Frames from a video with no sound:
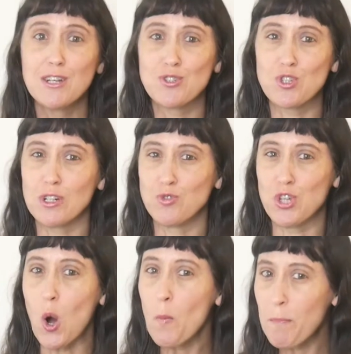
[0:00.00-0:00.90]
So
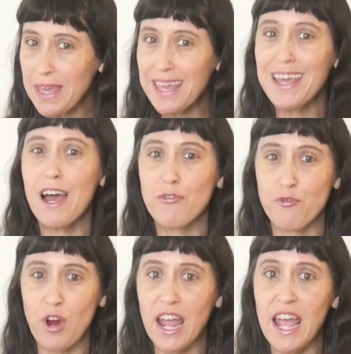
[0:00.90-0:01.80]
don't be
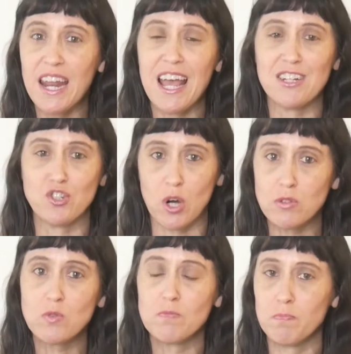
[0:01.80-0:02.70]
afraid and
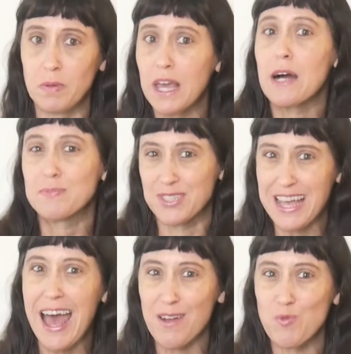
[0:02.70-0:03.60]
don't be
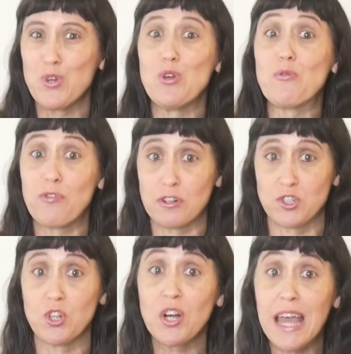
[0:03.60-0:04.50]
upset when you
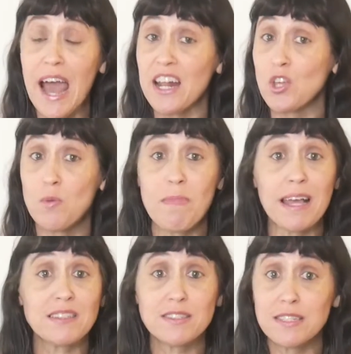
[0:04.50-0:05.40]
first look at it. You
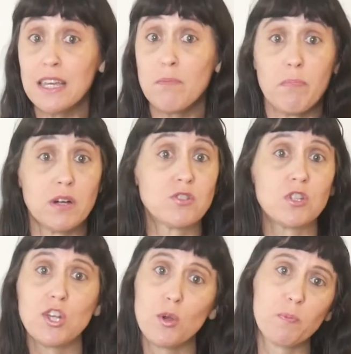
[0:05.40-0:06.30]
might see most
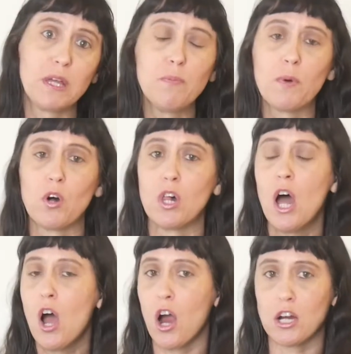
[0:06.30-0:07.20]
of your people
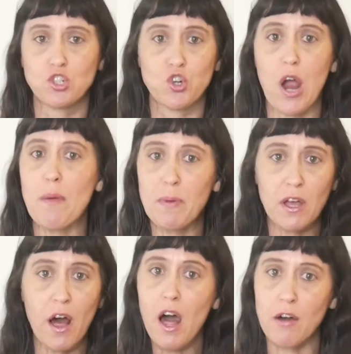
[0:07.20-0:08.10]
are
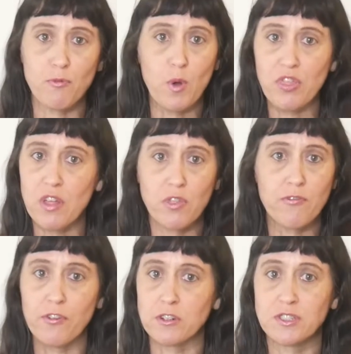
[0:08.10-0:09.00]
dropping off within the
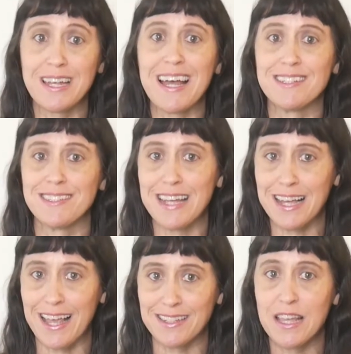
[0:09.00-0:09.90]
first 10 seconds.